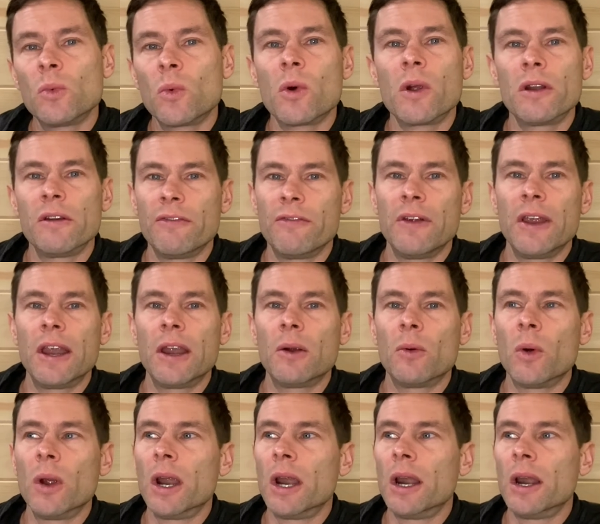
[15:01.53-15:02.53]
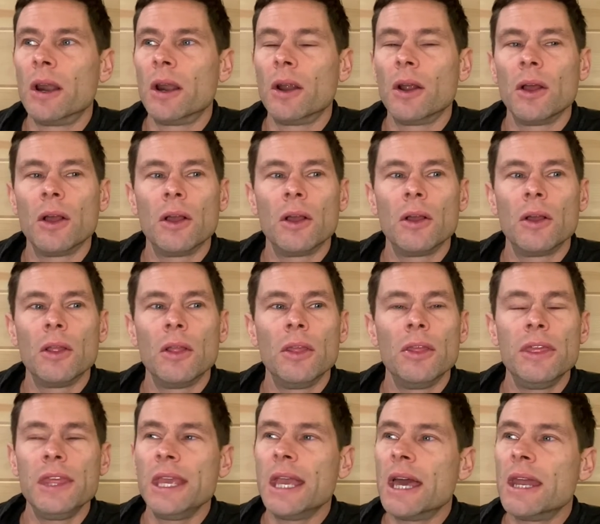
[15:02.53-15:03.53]
warfare where
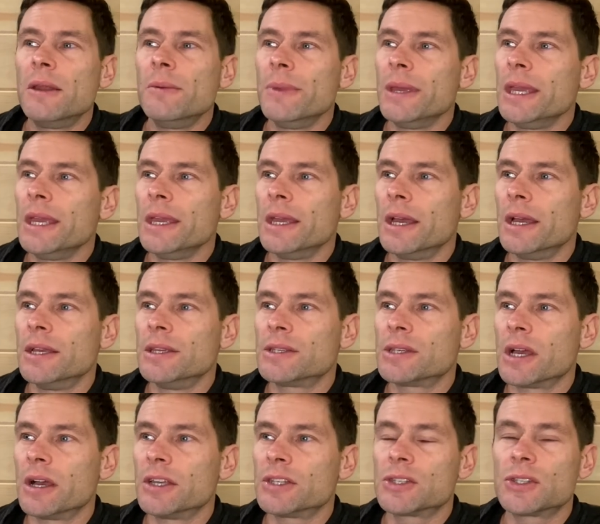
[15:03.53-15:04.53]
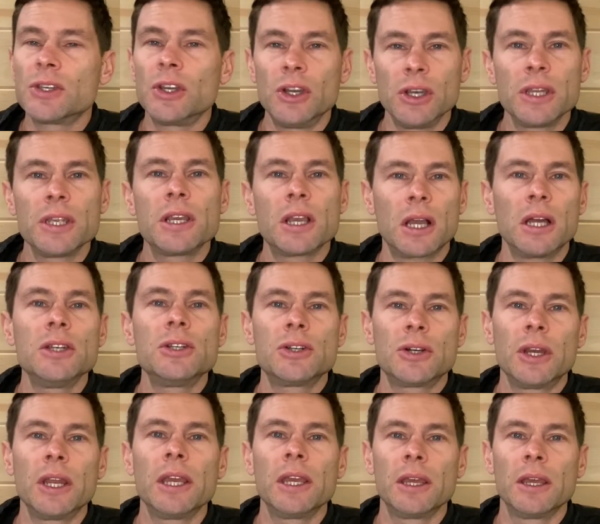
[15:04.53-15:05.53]
the enemy is a certain
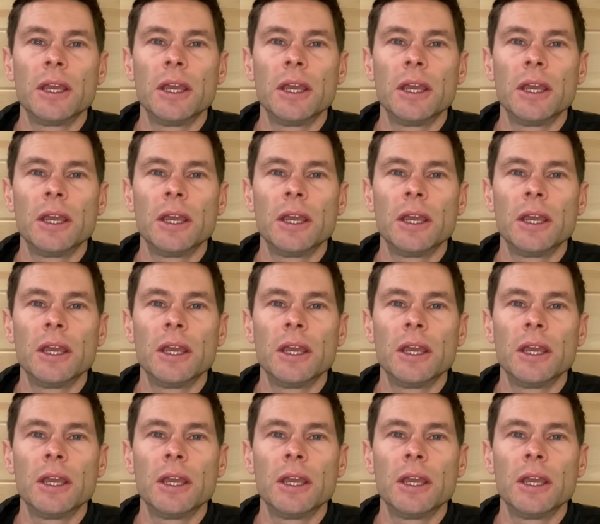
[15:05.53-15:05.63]
country